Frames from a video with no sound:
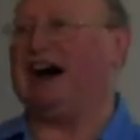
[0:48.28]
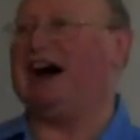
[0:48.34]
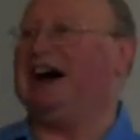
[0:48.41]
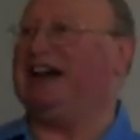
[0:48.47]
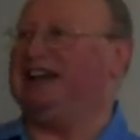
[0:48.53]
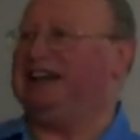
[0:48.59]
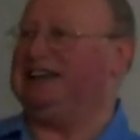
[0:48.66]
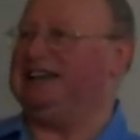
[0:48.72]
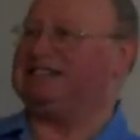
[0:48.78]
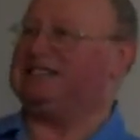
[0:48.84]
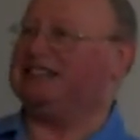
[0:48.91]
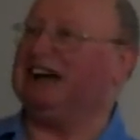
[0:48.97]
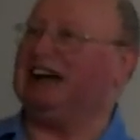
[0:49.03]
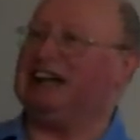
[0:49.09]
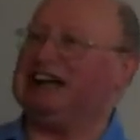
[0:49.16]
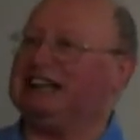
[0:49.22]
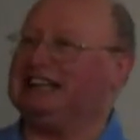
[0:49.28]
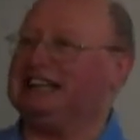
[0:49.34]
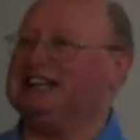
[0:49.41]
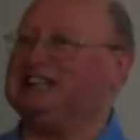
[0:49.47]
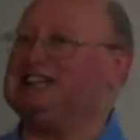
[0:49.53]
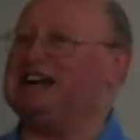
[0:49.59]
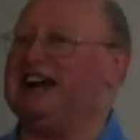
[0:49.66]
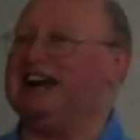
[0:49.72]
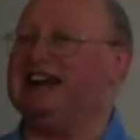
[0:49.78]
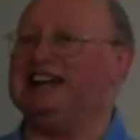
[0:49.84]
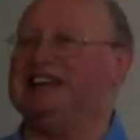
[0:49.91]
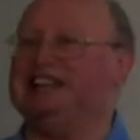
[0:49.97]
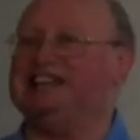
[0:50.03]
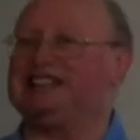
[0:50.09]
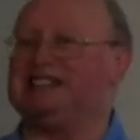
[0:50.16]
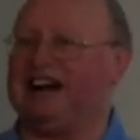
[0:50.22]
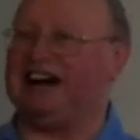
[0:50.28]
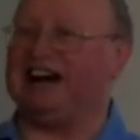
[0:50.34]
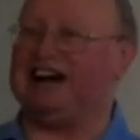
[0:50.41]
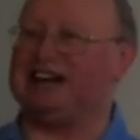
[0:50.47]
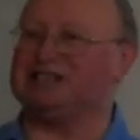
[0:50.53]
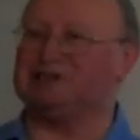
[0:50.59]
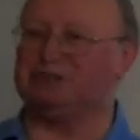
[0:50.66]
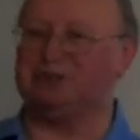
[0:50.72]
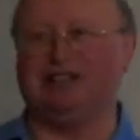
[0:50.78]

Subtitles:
That is likely to change as